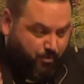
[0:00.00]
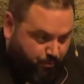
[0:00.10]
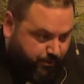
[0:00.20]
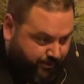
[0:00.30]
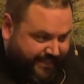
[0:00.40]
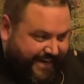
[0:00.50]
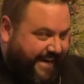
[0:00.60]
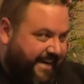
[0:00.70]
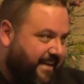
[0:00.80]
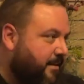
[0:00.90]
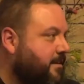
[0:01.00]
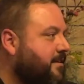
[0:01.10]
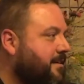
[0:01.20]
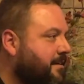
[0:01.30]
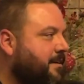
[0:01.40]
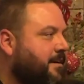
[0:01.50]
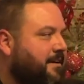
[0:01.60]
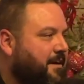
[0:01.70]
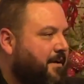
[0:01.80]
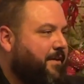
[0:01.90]
routine
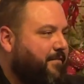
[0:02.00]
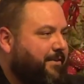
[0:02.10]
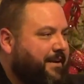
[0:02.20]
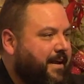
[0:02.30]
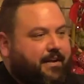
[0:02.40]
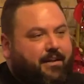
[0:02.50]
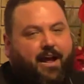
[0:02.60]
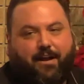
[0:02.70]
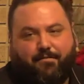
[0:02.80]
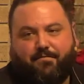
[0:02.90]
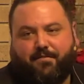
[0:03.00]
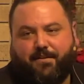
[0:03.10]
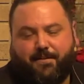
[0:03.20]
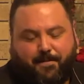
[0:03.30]
of everyday life.